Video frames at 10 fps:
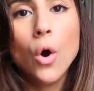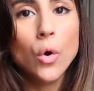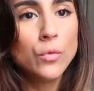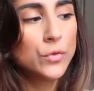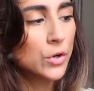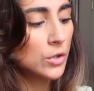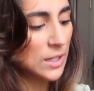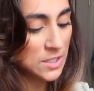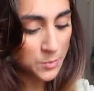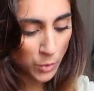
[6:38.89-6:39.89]
over
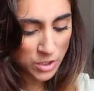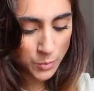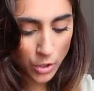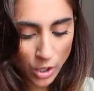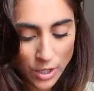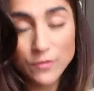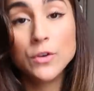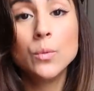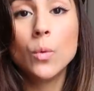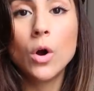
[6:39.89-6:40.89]
like a sports bra if
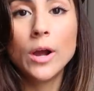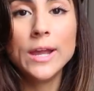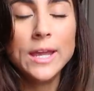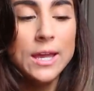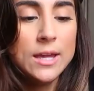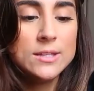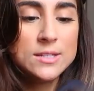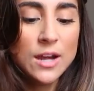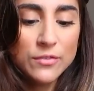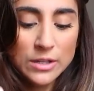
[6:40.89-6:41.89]
you want it is
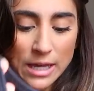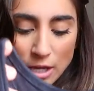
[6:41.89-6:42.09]
definitely